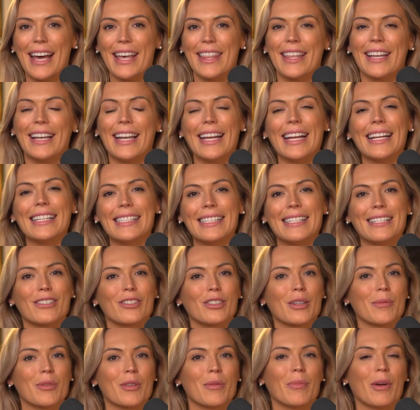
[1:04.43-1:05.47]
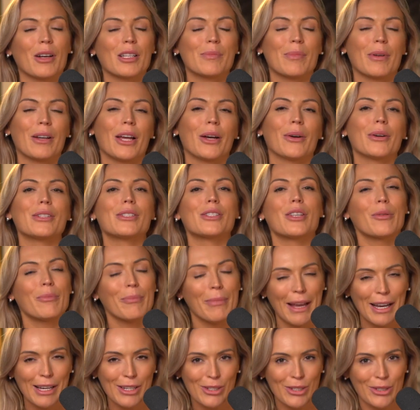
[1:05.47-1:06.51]
The link is in the description box below, so
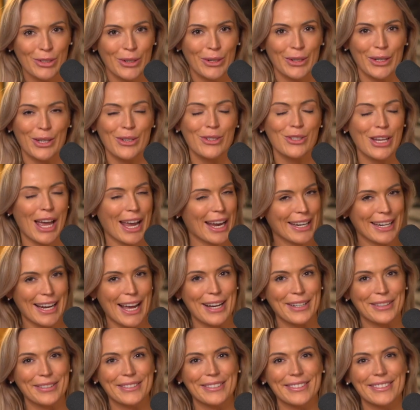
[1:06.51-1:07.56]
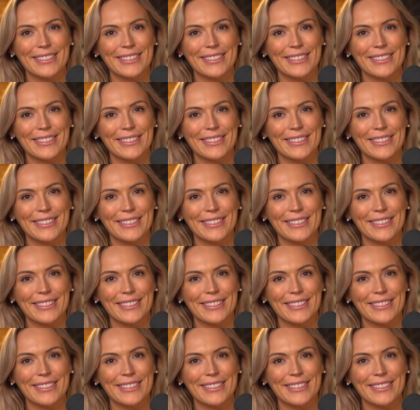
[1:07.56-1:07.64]
make sure you check it out.